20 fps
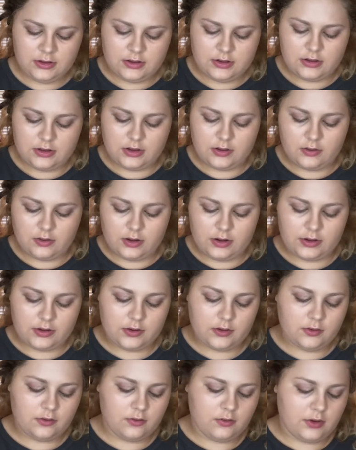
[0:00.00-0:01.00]
Now I
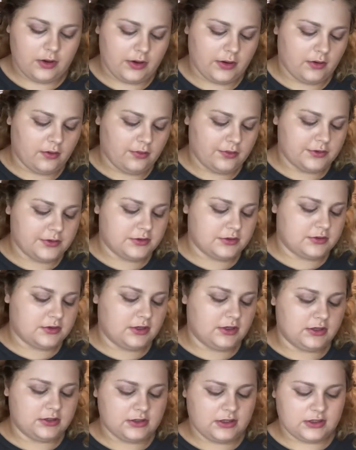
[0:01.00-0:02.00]
know I always use the
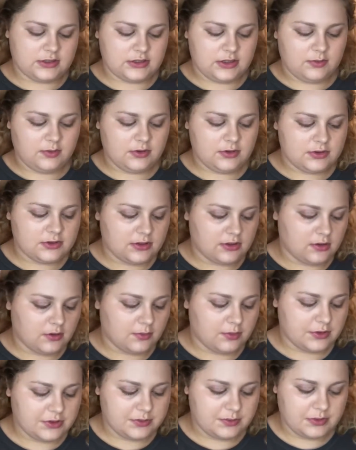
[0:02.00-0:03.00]
exact same concealer,
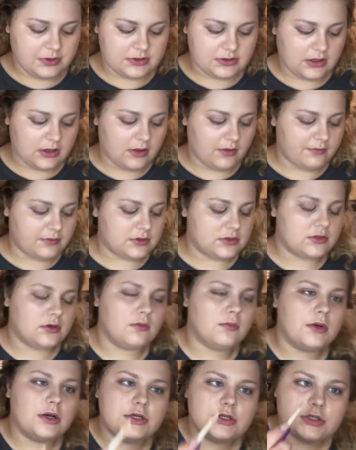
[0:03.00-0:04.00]
but it's because I love it so
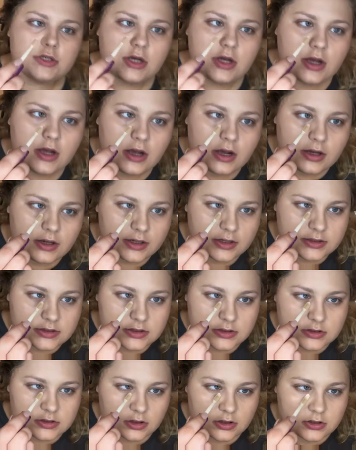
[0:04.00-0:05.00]
much. It's
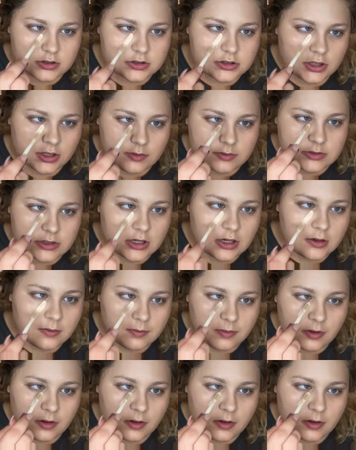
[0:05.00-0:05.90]
the Tarte Shape Tape.